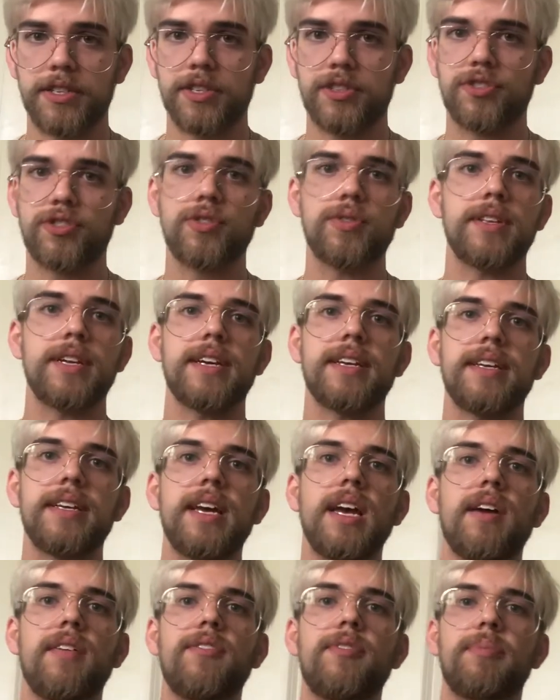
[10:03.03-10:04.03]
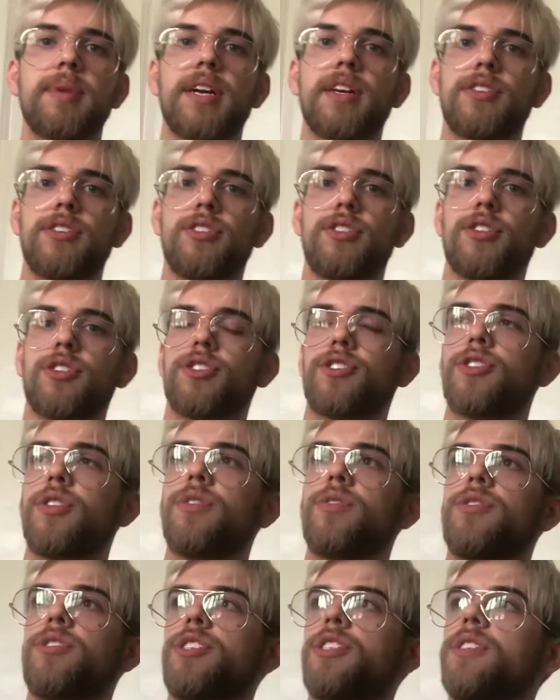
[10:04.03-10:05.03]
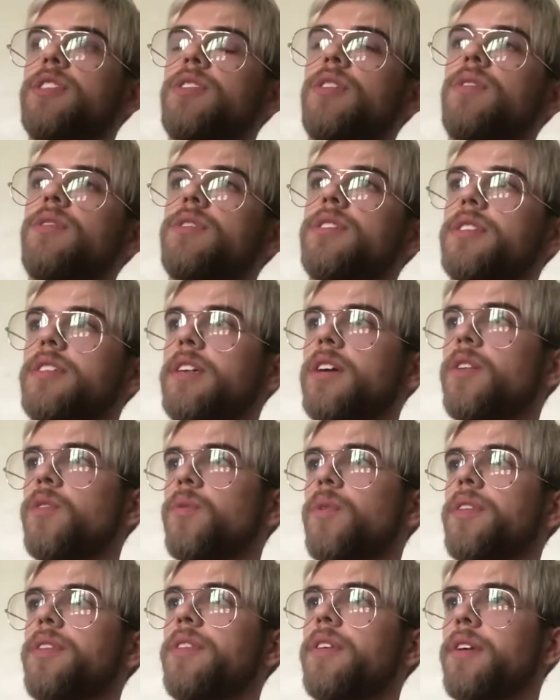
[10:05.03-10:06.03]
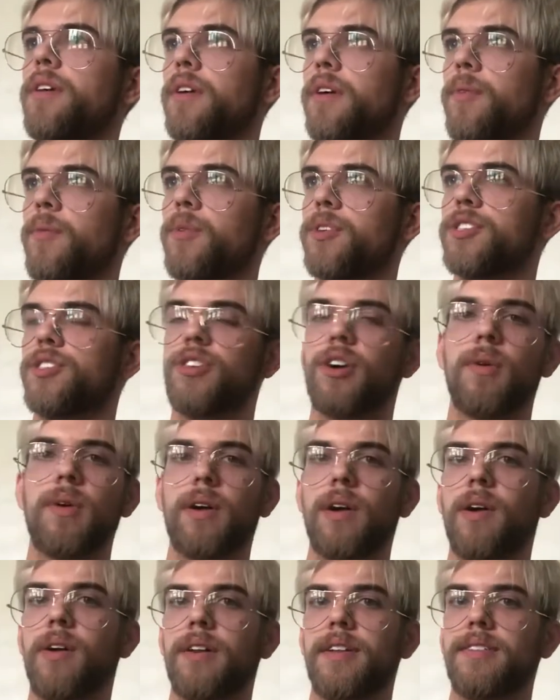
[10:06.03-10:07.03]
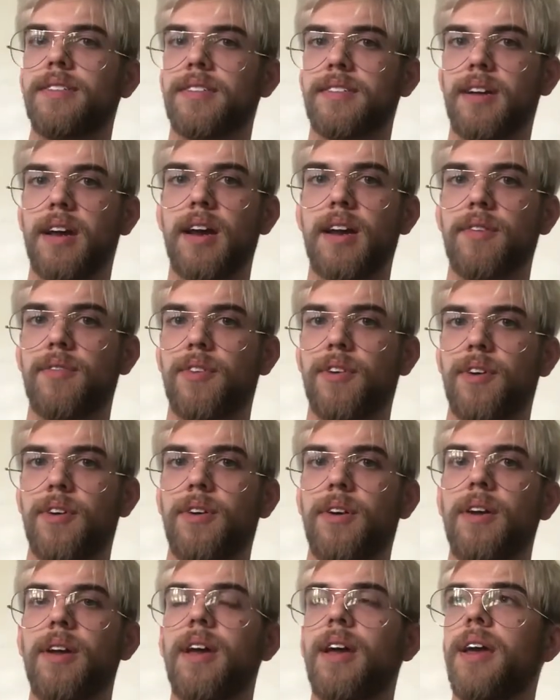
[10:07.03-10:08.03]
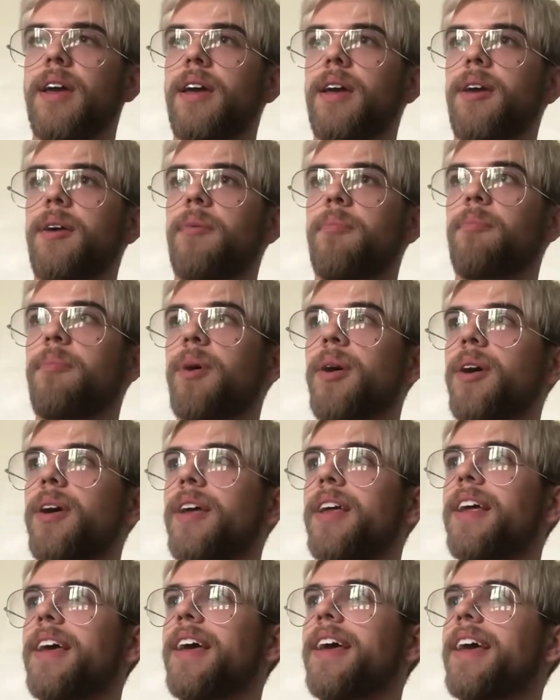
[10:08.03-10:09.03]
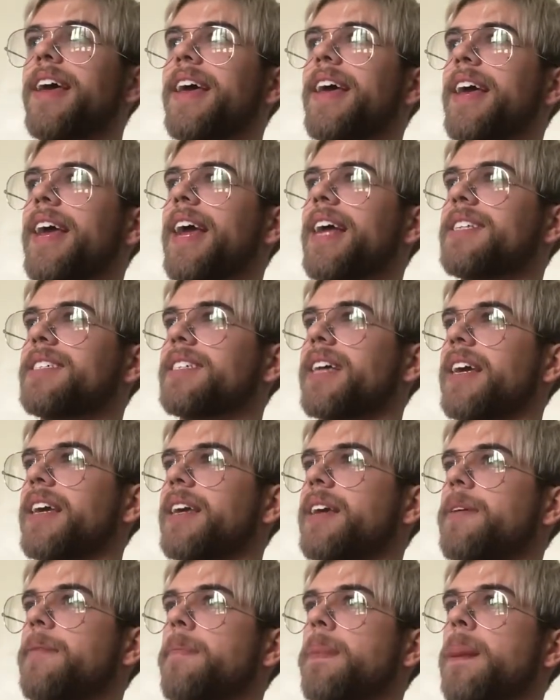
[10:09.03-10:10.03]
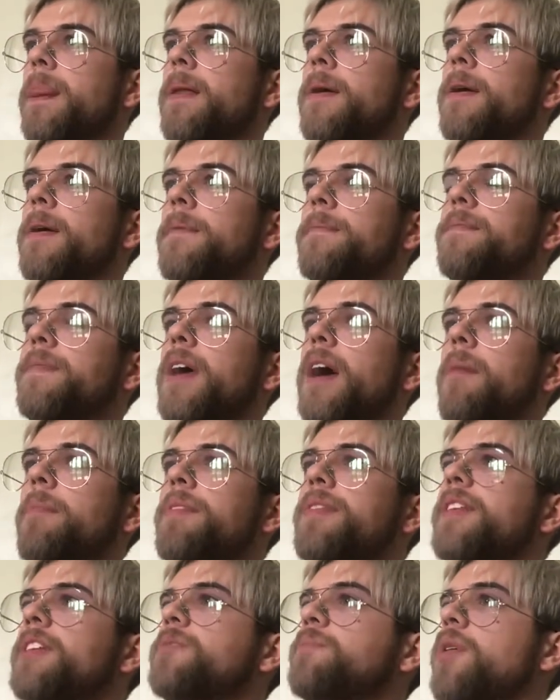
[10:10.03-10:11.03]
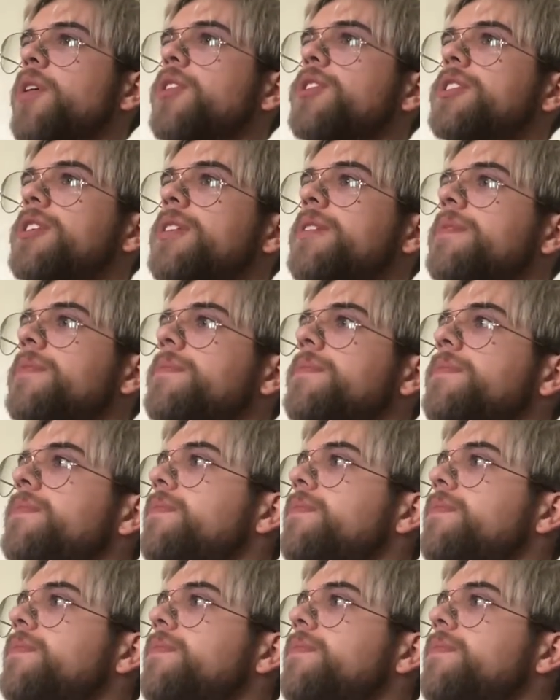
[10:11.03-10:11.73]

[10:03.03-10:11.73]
truly a gift because she's so skilled with what's going on inside of her, but it's like, I mean, this person,